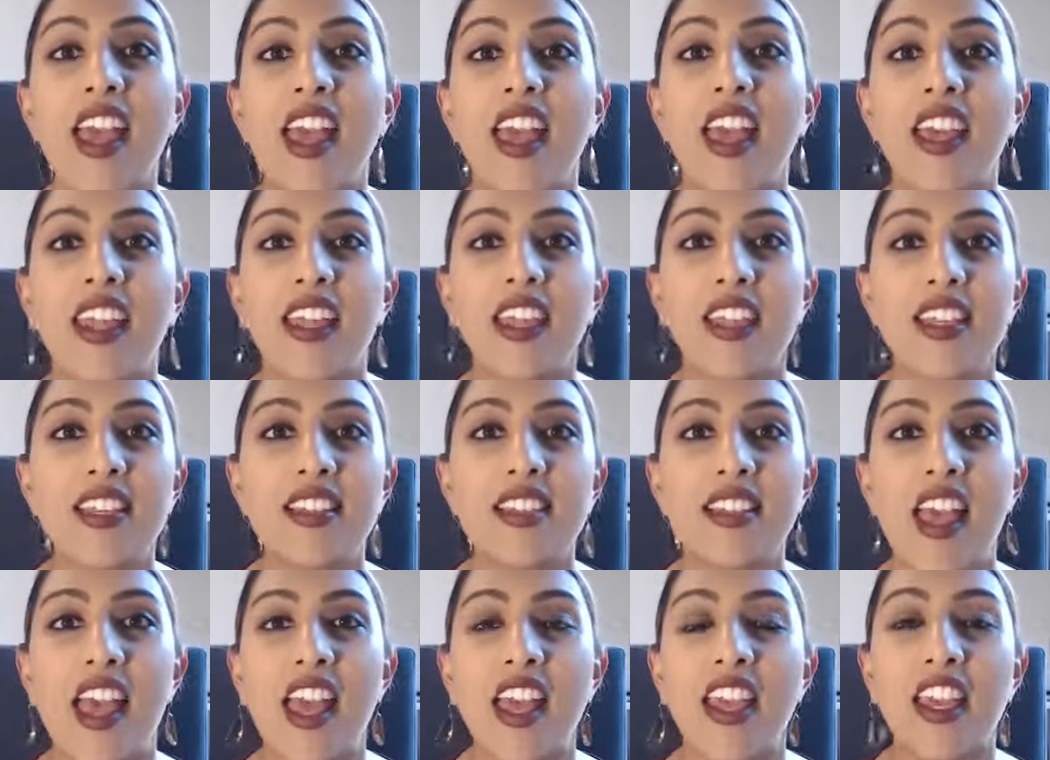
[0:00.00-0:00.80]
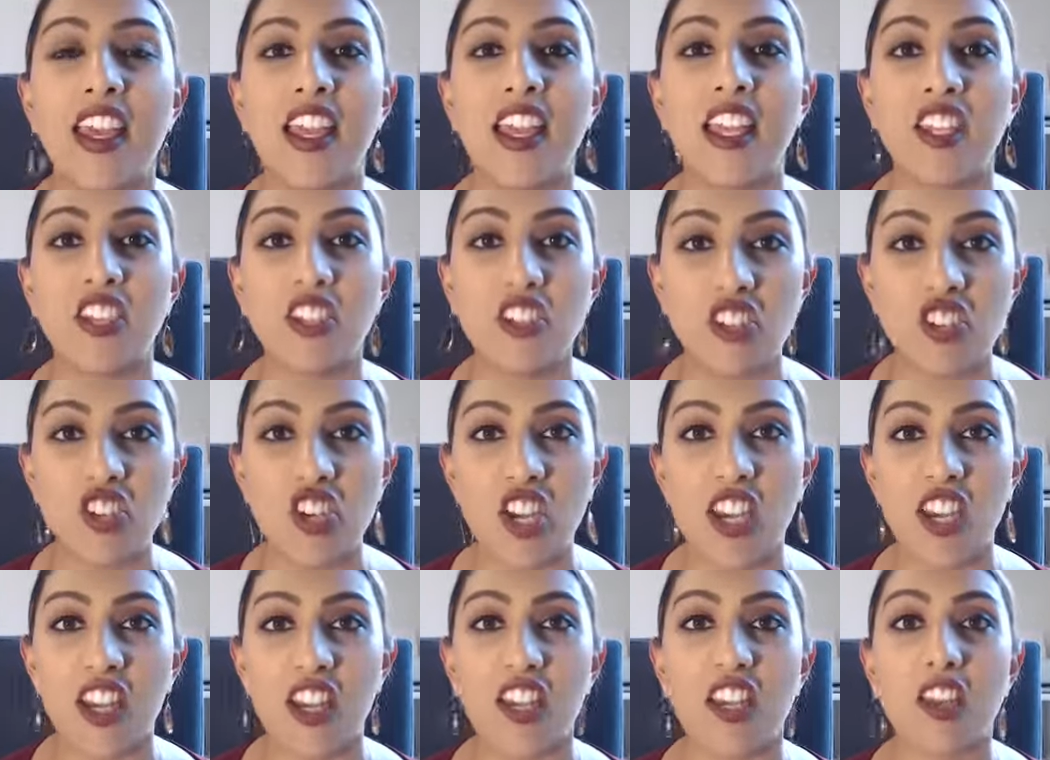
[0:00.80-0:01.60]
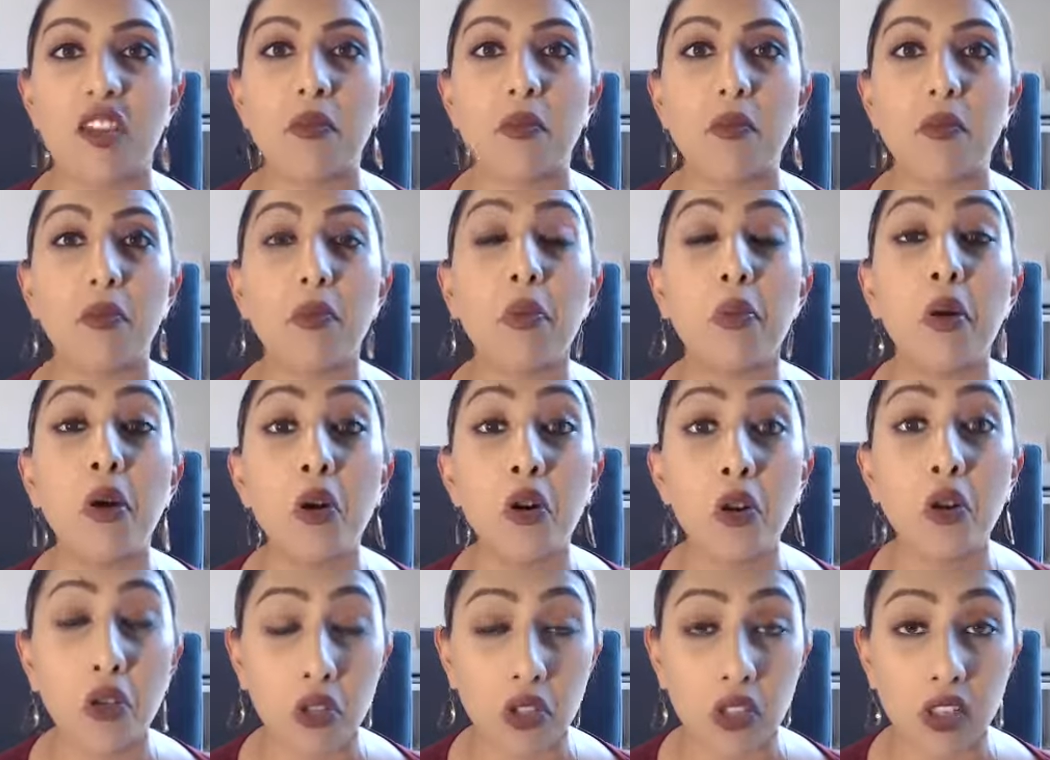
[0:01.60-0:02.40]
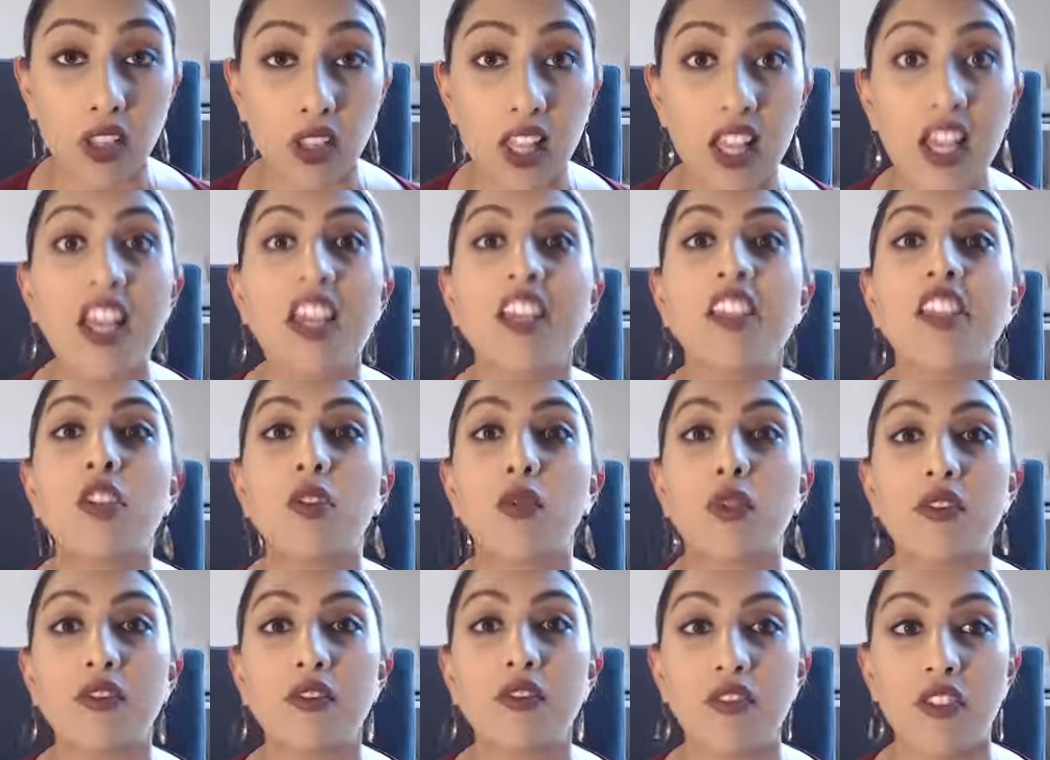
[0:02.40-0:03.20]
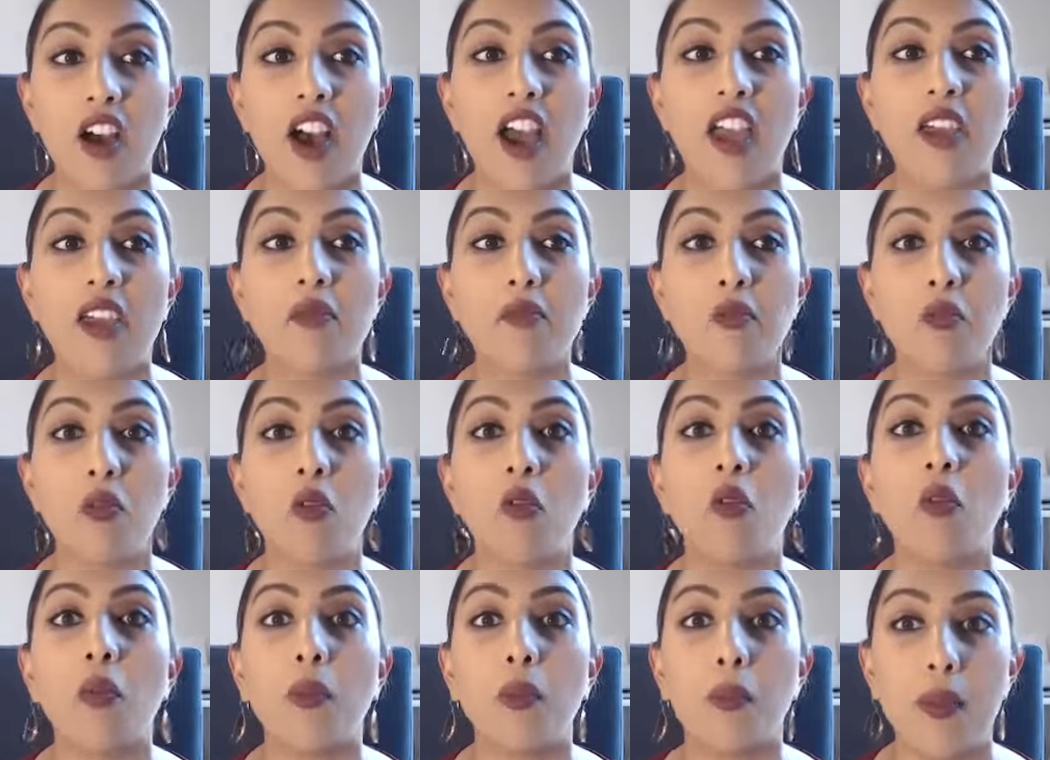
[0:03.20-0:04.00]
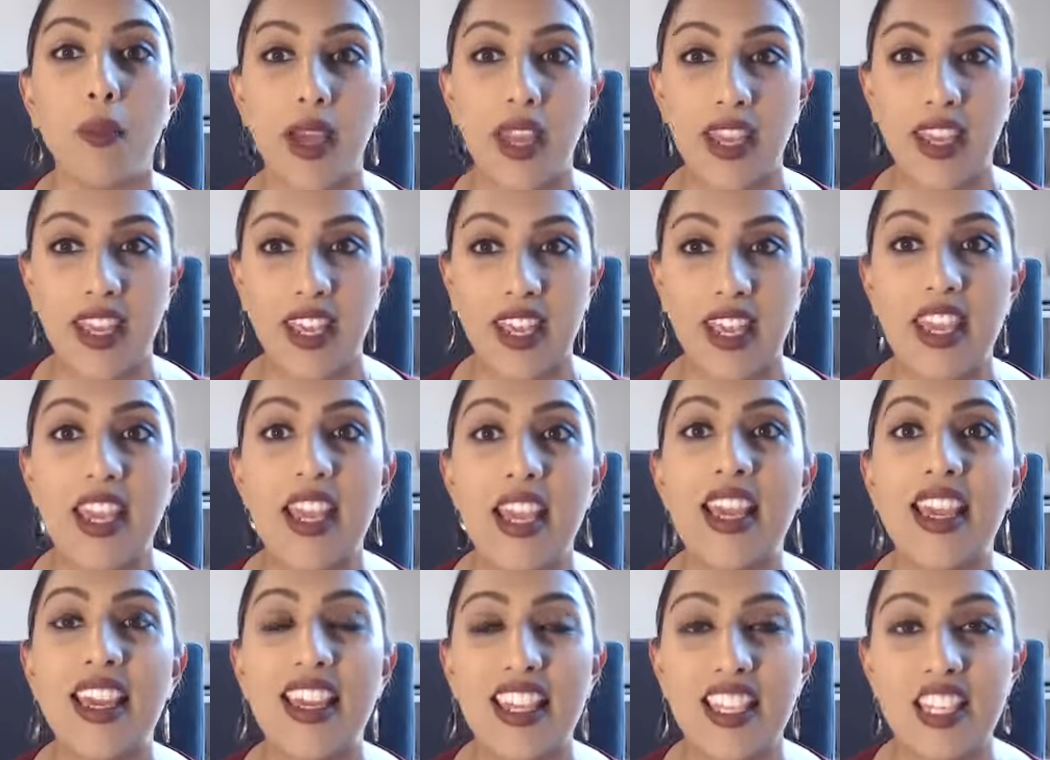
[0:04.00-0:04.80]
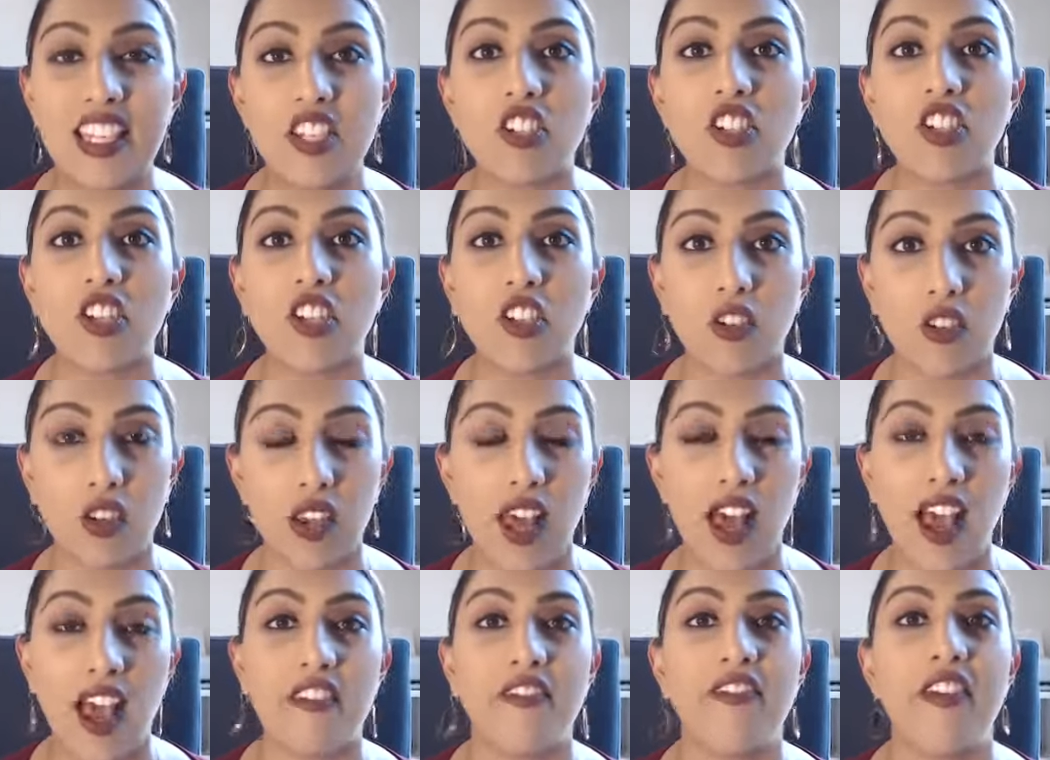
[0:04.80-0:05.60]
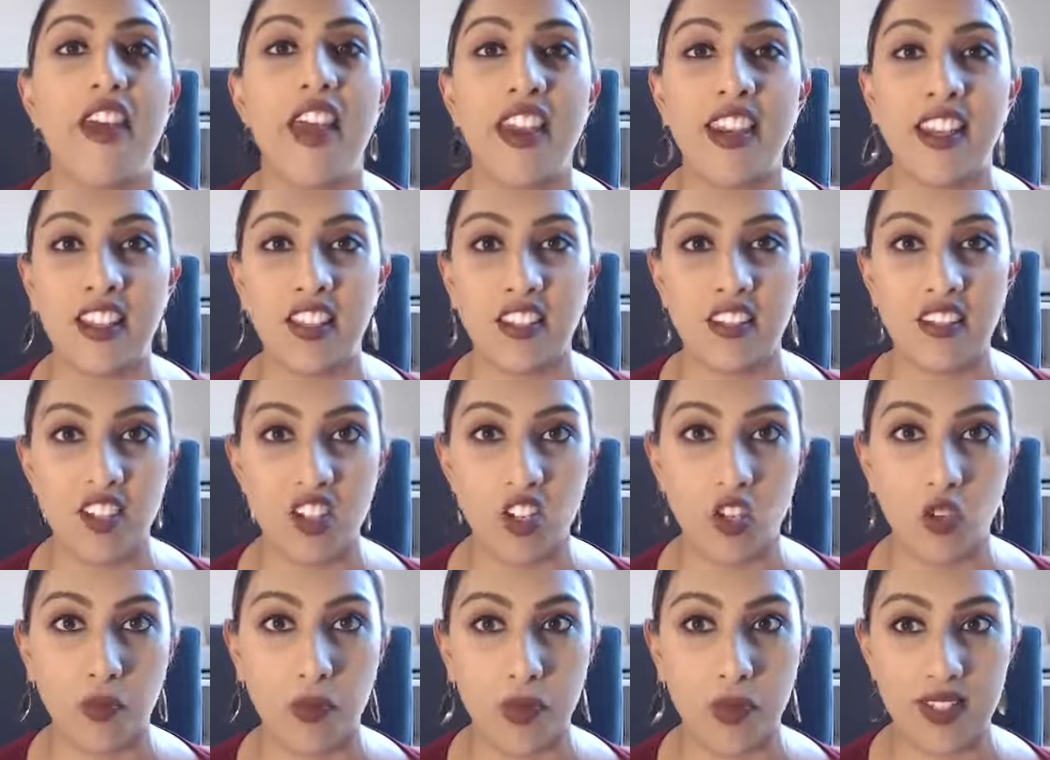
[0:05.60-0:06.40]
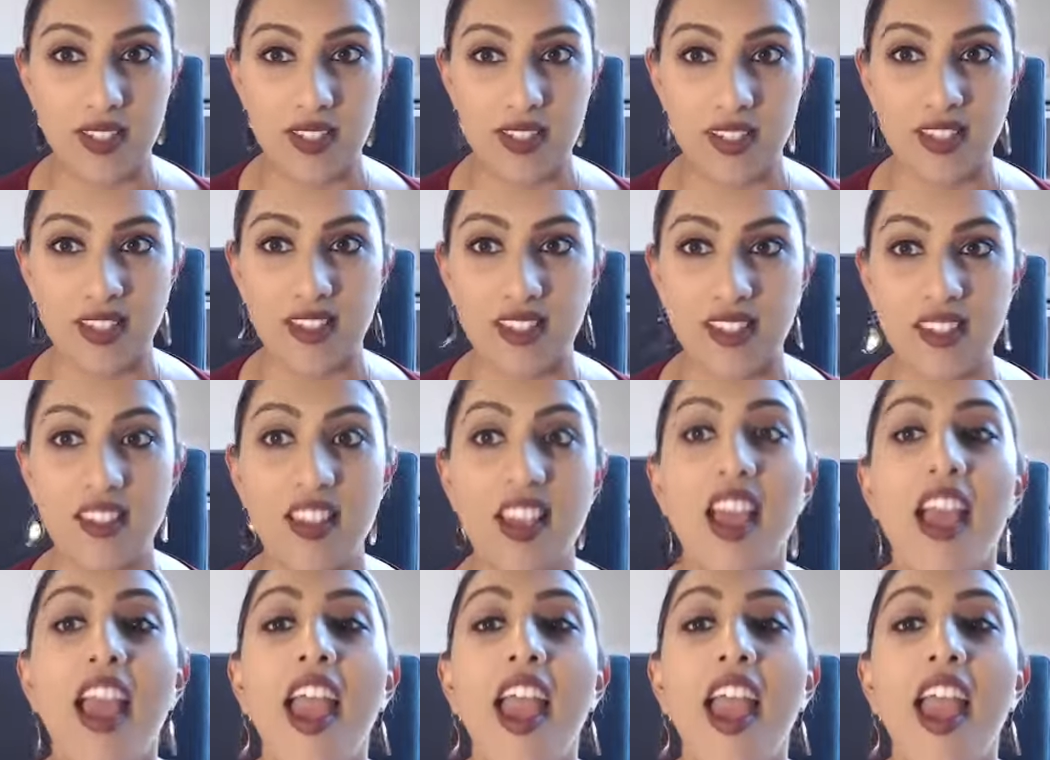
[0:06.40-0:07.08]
It is an energetic pull to invite more money into your life and into your business.